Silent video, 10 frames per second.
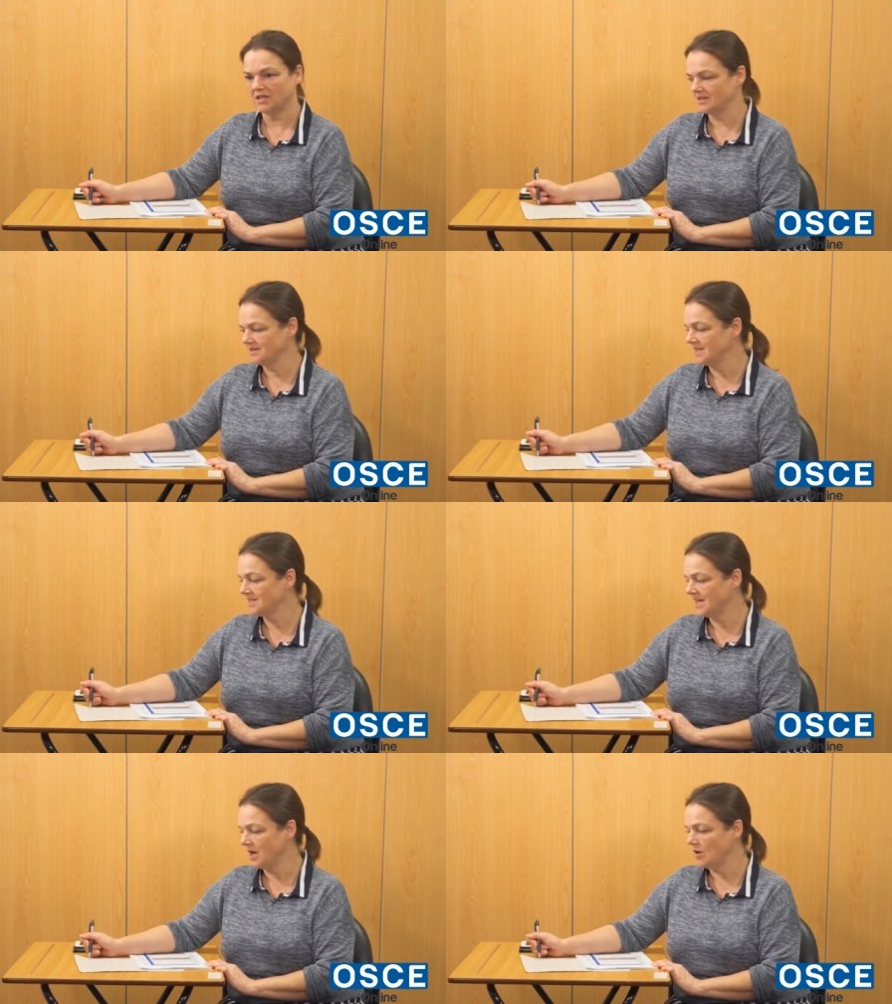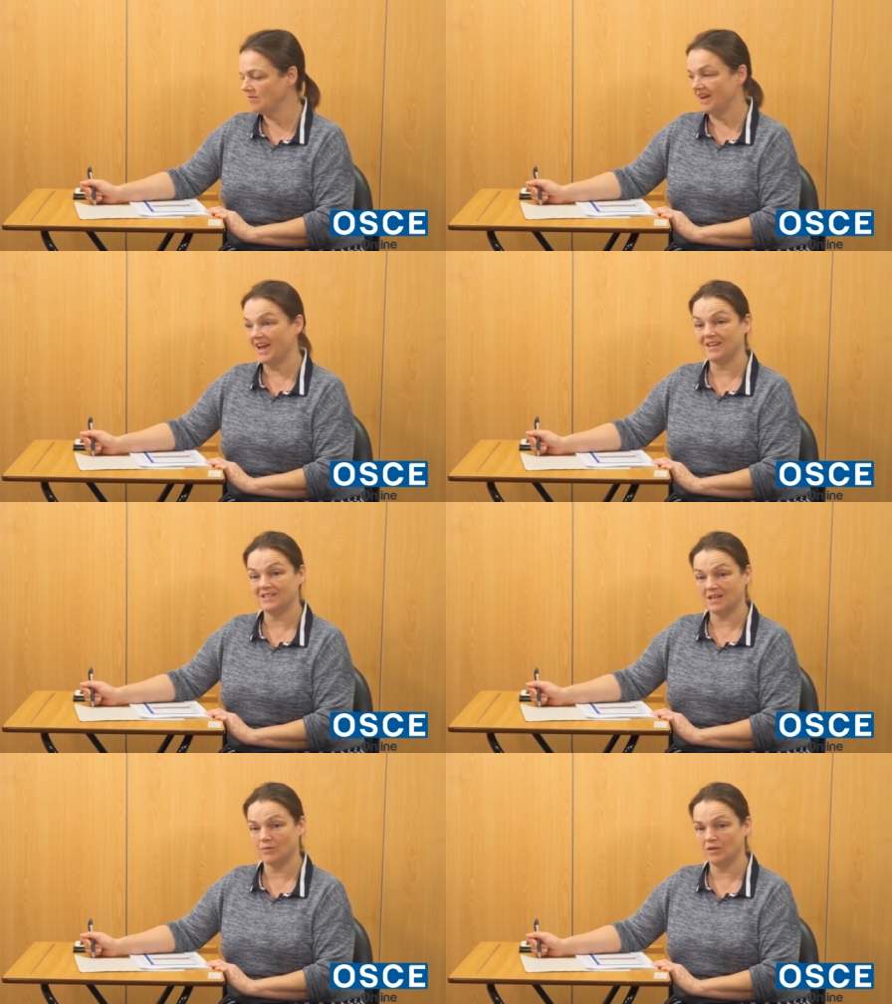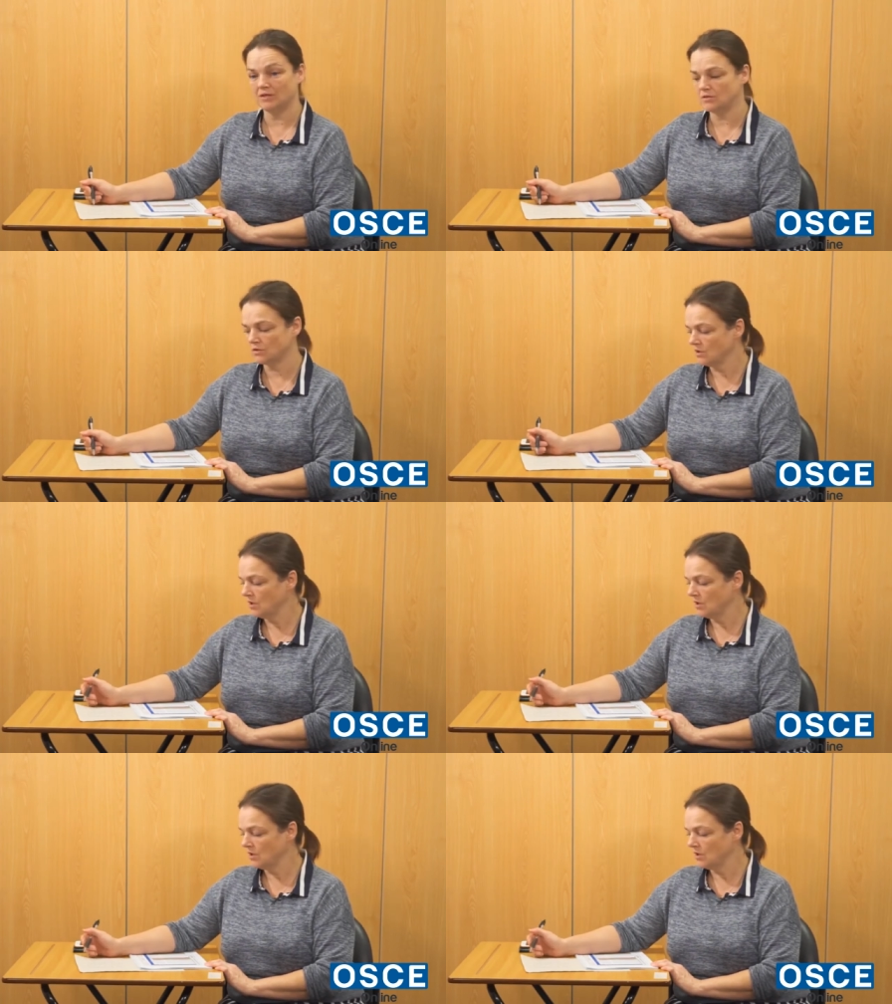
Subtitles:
and it says here over 8 hours.